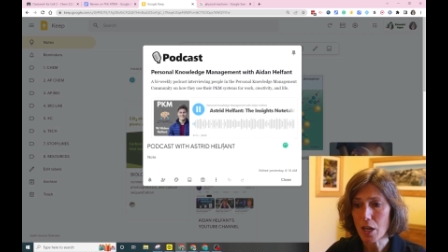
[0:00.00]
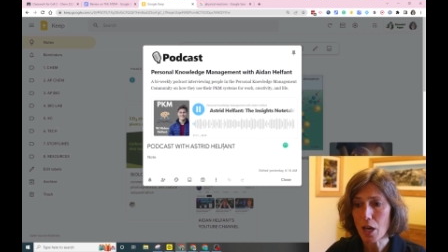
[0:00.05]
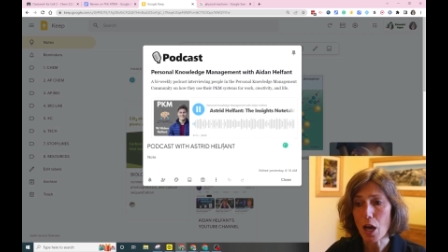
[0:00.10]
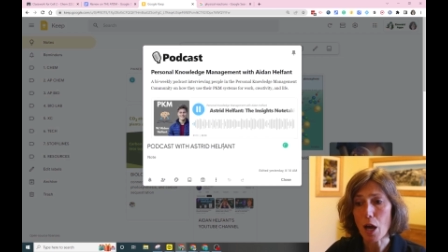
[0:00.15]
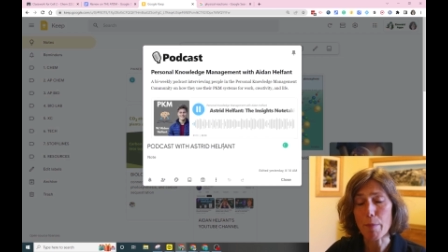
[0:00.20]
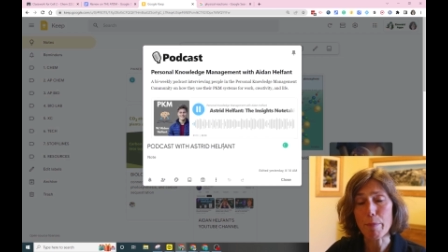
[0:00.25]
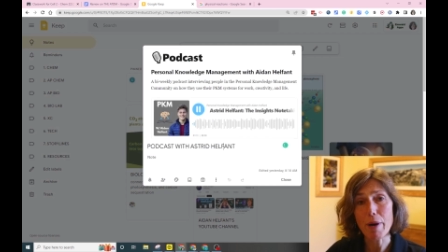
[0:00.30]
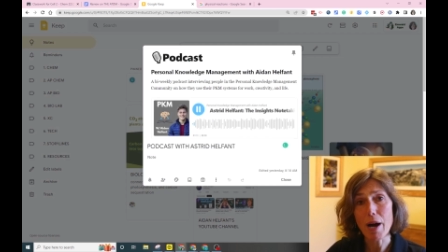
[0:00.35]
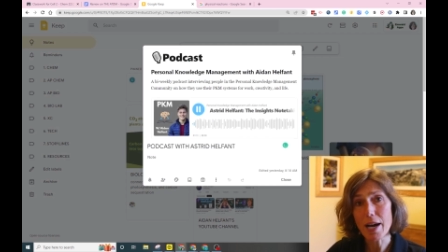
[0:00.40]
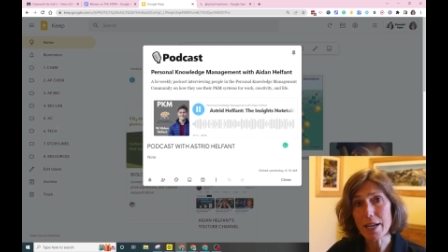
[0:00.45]
a
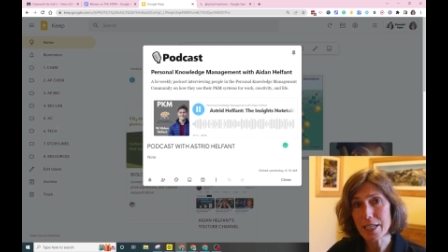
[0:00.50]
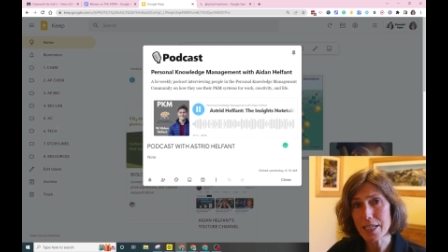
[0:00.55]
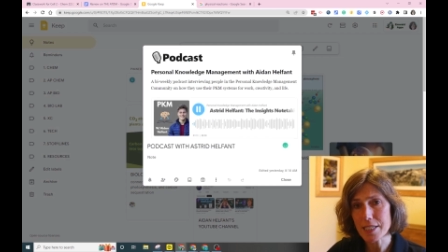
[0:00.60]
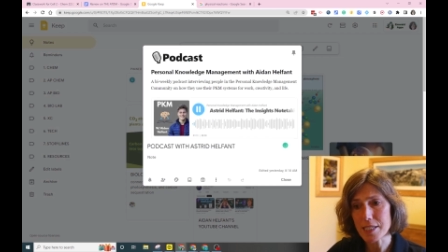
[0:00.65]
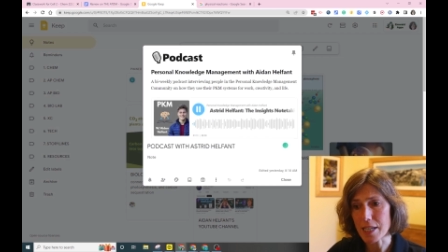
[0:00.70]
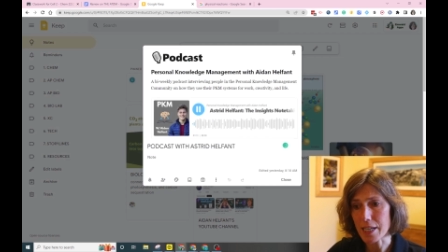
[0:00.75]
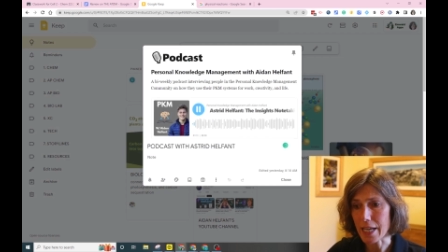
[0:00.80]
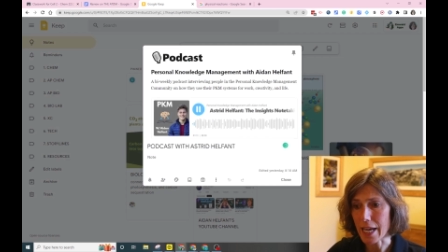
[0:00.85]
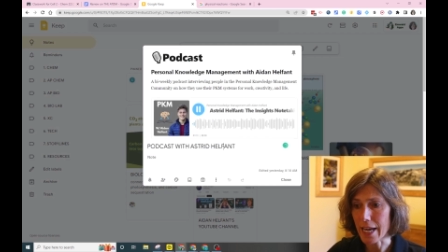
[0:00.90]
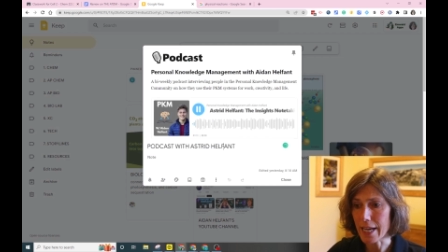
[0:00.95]
podcast
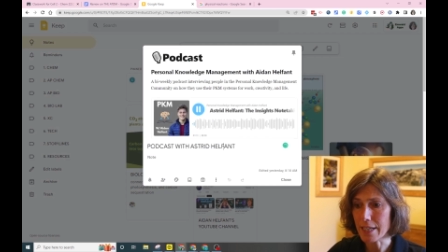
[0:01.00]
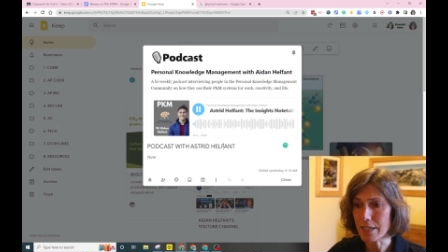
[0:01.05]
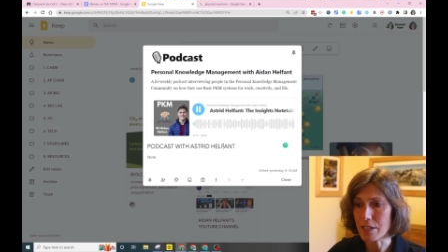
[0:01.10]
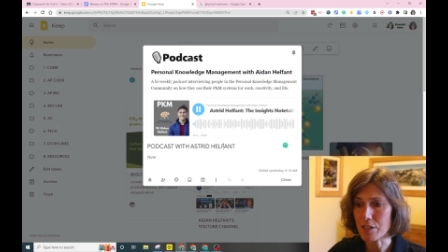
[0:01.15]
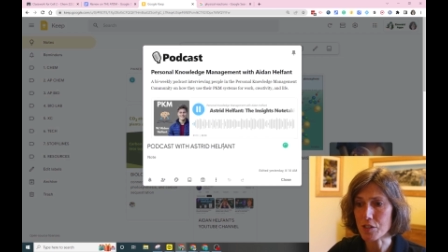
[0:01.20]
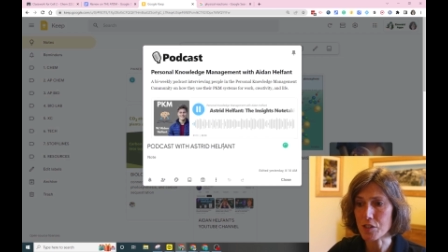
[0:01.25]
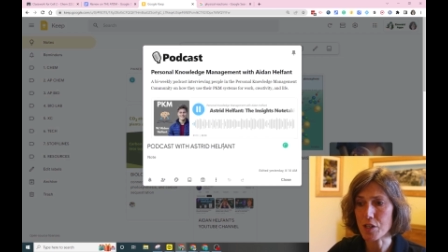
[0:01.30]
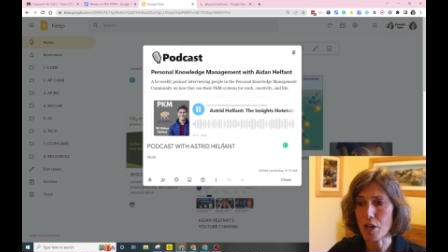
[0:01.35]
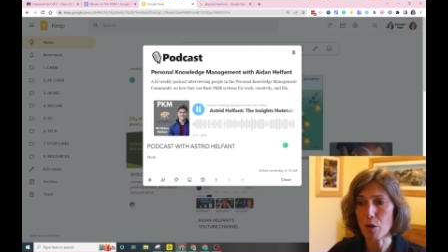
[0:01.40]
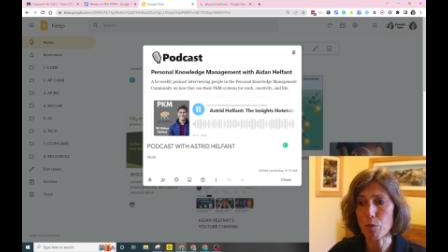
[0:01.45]
that Aidan
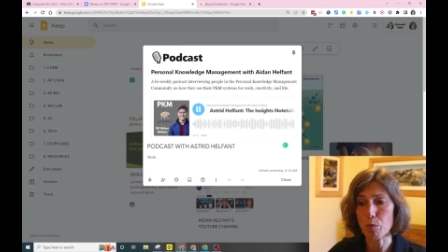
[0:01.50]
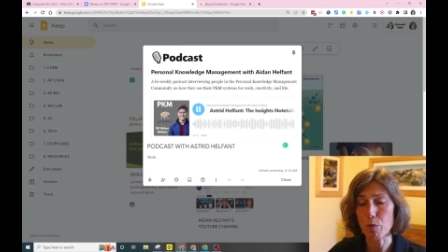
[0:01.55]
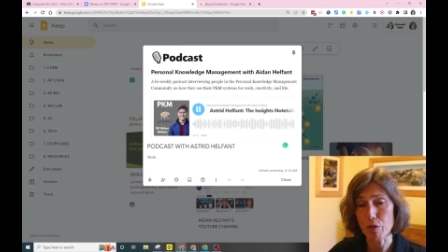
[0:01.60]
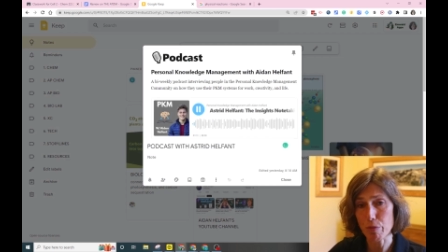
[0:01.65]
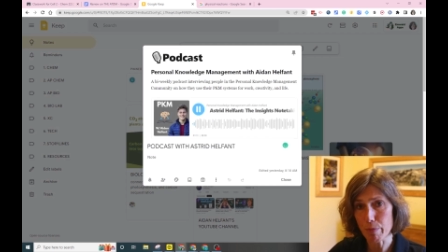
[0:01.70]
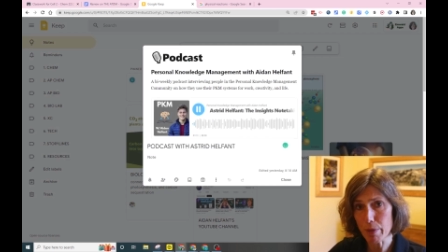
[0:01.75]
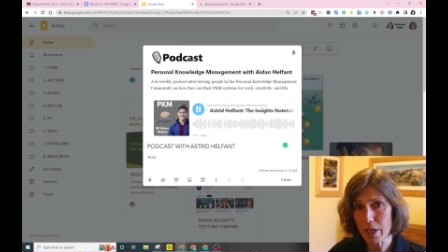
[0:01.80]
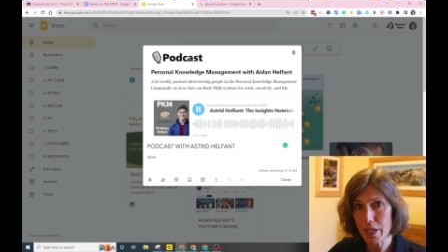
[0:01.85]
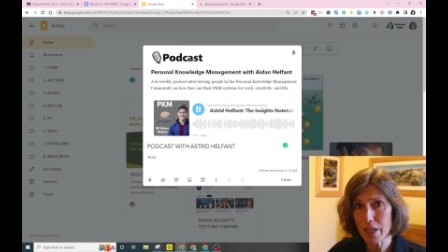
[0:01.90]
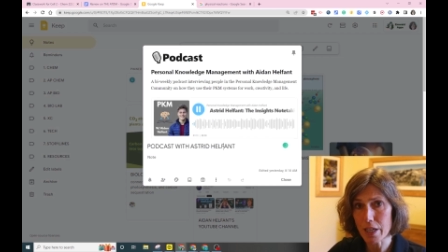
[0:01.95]
has done with
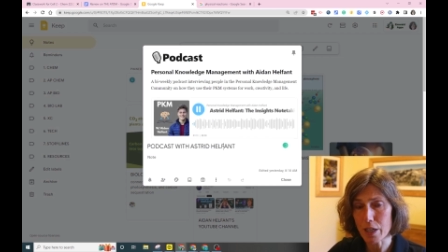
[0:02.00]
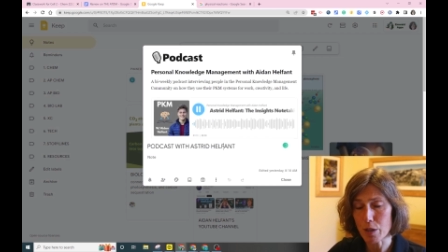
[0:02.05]
me,